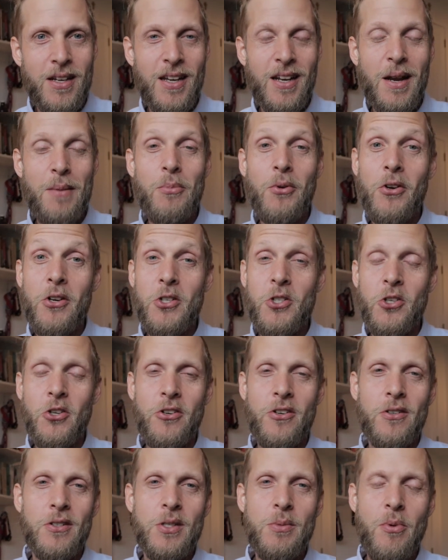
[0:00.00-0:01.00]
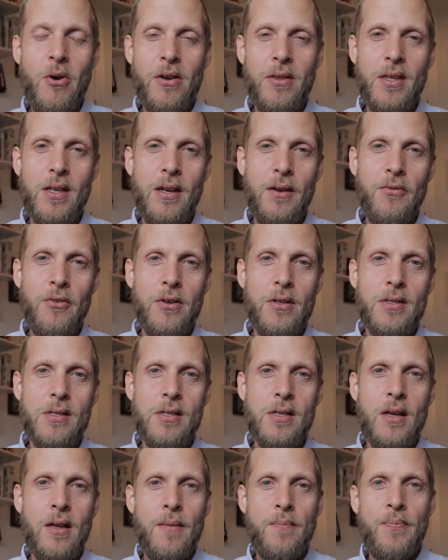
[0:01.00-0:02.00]
and I'm pretty sure you'll spot the
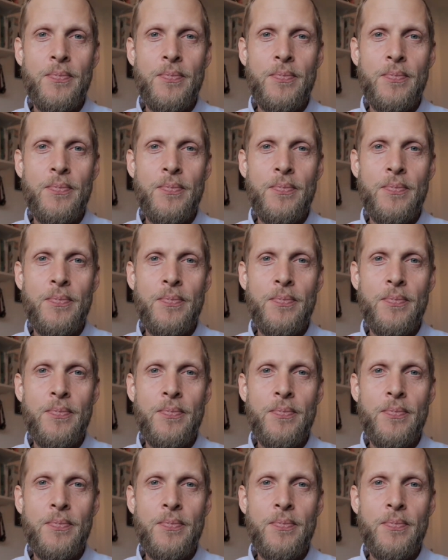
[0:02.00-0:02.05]
difference.